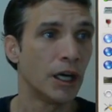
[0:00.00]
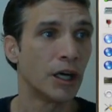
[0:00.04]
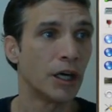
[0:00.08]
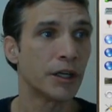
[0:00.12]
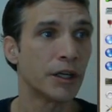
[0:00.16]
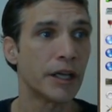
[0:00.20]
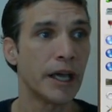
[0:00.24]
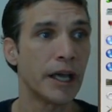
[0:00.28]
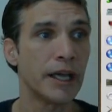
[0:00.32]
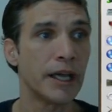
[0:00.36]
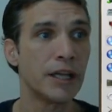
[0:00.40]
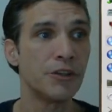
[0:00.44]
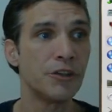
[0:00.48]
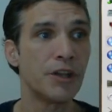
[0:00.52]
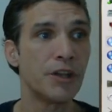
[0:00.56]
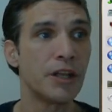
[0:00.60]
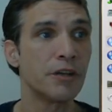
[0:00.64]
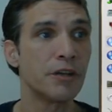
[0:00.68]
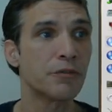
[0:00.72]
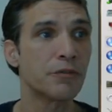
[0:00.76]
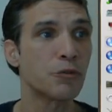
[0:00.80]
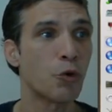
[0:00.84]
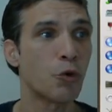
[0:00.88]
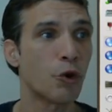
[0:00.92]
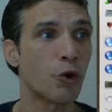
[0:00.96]
Okay, and
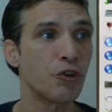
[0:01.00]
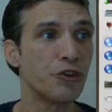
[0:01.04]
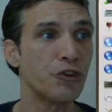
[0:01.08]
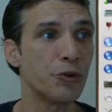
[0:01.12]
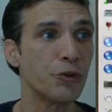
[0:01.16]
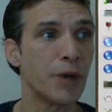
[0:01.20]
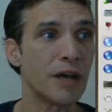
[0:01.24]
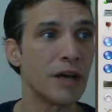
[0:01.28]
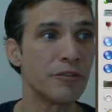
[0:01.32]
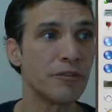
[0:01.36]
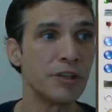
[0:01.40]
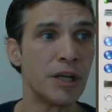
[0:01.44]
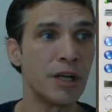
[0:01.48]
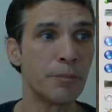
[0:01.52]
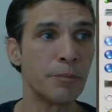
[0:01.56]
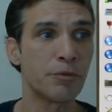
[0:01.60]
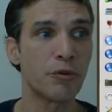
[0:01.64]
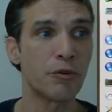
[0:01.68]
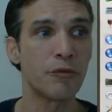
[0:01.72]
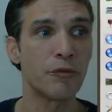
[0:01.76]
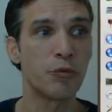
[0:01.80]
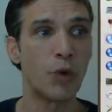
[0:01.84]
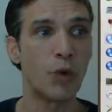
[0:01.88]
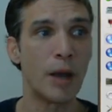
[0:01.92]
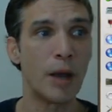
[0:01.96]
then of course you have a
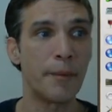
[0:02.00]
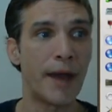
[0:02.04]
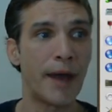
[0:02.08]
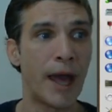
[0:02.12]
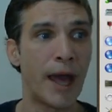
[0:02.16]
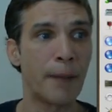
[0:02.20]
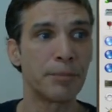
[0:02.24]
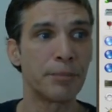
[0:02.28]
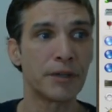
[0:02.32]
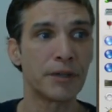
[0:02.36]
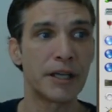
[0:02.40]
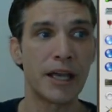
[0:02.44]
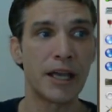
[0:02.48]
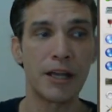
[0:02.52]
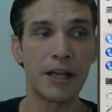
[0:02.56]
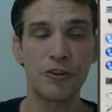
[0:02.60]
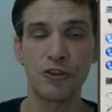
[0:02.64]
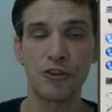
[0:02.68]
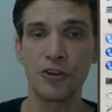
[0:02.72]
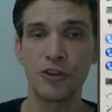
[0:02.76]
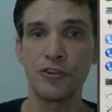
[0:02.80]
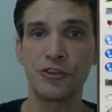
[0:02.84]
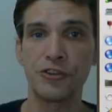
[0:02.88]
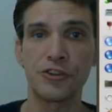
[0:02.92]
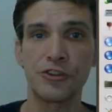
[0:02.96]
number of web
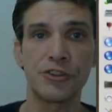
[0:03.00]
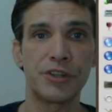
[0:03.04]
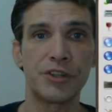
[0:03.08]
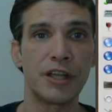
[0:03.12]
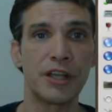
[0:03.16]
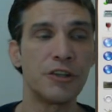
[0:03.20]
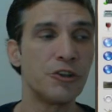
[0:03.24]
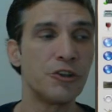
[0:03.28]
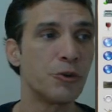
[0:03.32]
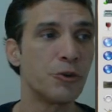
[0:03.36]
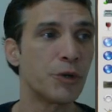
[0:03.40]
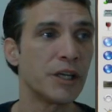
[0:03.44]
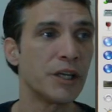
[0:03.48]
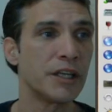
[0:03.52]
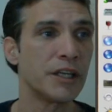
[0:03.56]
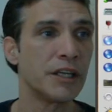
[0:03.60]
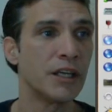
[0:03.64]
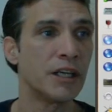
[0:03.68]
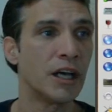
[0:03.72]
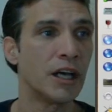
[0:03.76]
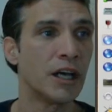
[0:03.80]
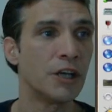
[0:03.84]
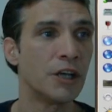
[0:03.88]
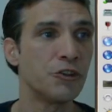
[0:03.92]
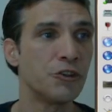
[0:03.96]
applications that you
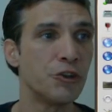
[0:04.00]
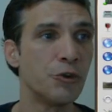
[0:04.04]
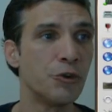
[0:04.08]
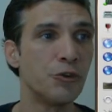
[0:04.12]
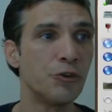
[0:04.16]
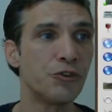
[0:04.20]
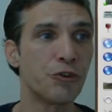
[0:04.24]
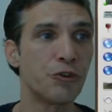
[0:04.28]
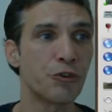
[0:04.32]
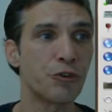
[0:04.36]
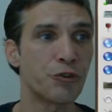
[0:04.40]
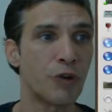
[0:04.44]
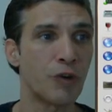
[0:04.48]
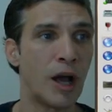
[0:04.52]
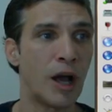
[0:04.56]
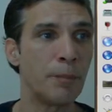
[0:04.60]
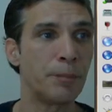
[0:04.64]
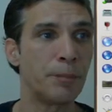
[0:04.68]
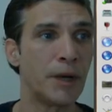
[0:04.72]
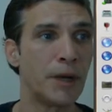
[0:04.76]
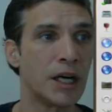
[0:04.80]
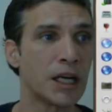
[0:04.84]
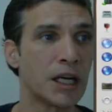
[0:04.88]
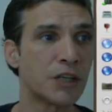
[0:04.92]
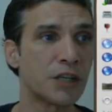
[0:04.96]
can uh, use, your
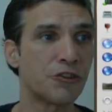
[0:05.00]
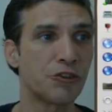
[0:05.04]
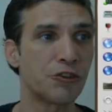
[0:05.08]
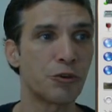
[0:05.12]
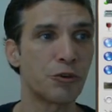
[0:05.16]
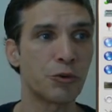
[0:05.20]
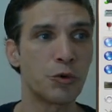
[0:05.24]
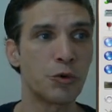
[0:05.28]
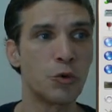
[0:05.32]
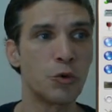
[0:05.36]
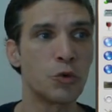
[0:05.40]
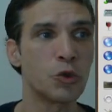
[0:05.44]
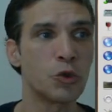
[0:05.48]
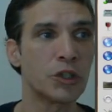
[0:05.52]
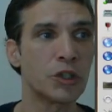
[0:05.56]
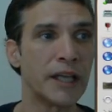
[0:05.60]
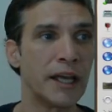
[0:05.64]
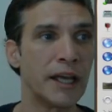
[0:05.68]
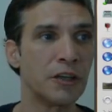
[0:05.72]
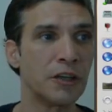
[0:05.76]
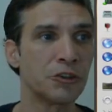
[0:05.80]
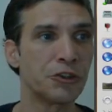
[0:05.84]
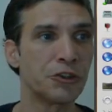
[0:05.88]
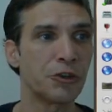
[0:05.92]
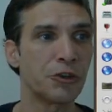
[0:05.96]
Dropbox, your Google
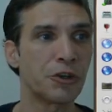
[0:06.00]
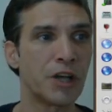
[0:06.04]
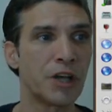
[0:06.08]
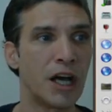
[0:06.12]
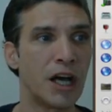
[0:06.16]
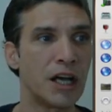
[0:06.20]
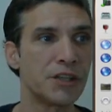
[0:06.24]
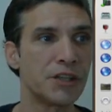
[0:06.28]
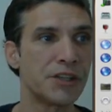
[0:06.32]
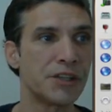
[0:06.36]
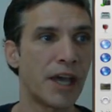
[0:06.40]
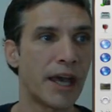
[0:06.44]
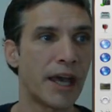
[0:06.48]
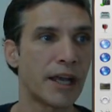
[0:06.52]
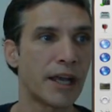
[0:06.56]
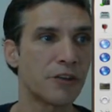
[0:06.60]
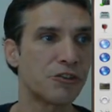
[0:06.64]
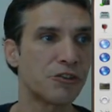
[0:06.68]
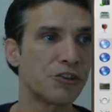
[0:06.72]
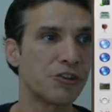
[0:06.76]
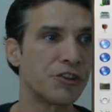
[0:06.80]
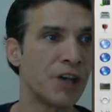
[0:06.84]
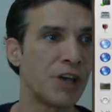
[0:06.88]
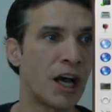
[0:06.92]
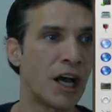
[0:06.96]
Calendar,
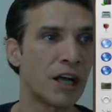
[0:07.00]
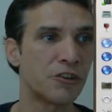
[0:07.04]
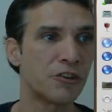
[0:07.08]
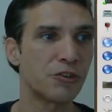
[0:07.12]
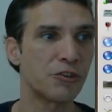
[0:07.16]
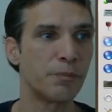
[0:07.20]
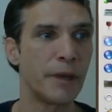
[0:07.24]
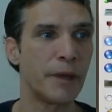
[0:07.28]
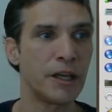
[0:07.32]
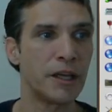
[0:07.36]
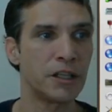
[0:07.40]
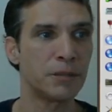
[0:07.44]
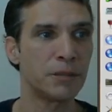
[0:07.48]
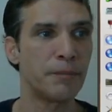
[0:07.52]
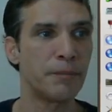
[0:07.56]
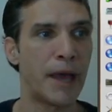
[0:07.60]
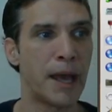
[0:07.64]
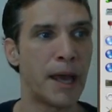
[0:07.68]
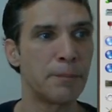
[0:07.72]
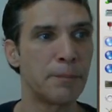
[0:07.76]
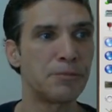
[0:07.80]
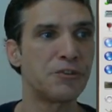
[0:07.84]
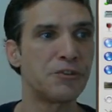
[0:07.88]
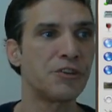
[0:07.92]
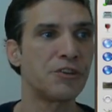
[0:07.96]
Contacts, Docs, Mail,
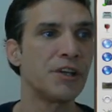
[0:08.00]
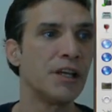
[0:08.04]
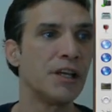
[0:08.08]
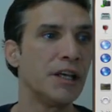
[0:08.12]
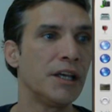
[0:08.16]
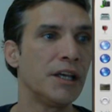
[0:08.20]
Maps,